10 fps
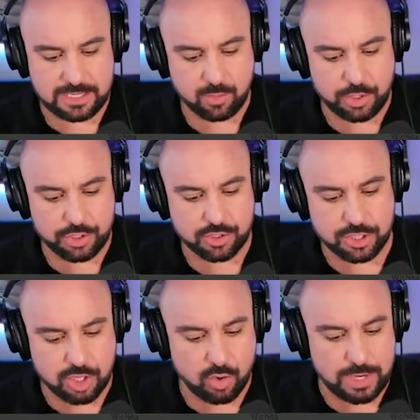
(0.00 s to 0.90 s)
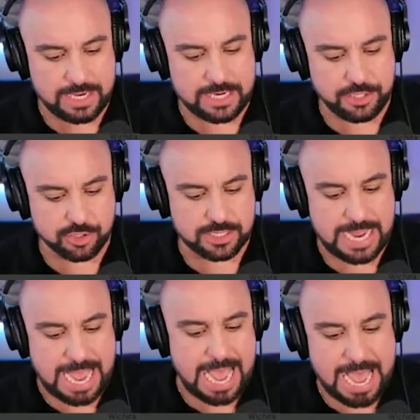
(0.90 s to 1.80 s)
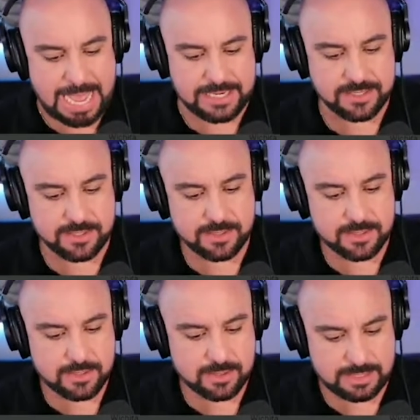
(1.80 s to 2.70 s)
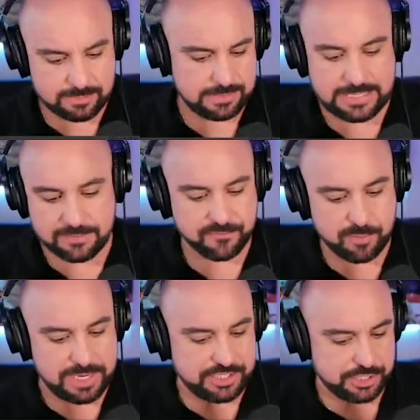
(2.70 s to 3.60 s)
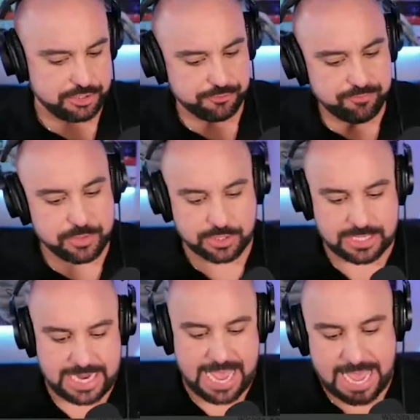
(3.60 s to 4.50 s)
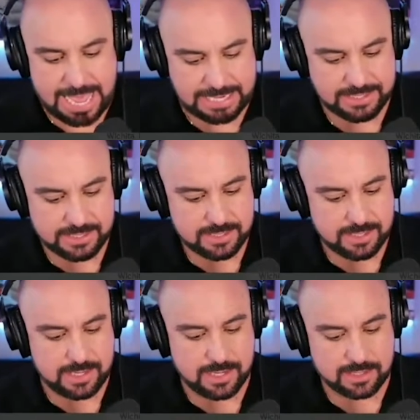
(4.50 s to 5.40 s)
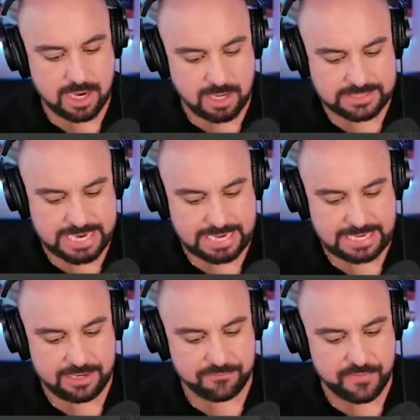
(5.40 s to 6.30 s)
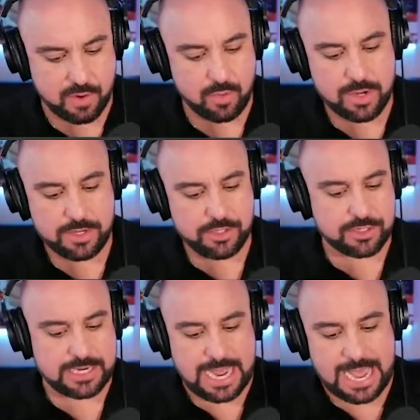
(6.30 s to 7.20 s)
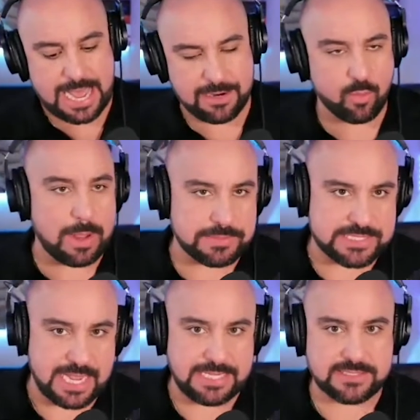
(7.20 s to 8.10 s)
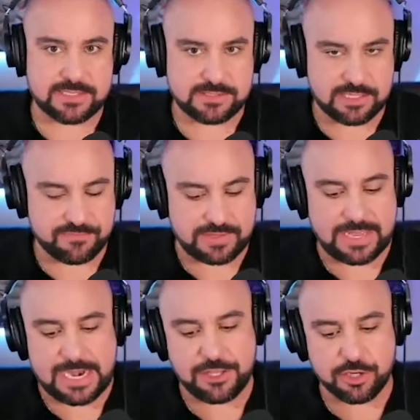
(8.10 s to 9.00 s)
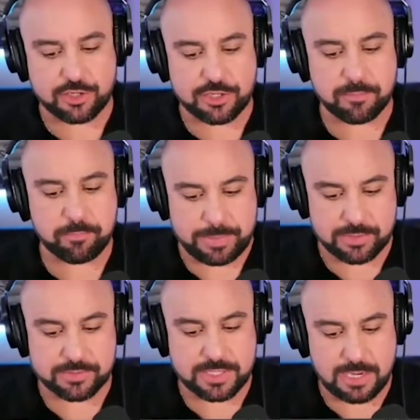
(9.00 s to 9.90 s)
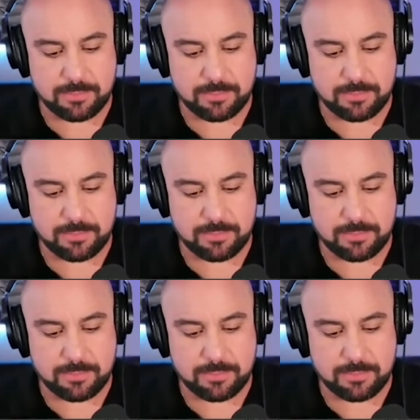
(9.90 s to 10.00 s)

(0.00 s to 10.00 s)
here where you're gonna go in and you're gonna add information. You're gonna add contact info. You're gonna add websites, stuff like that, and you're gonna build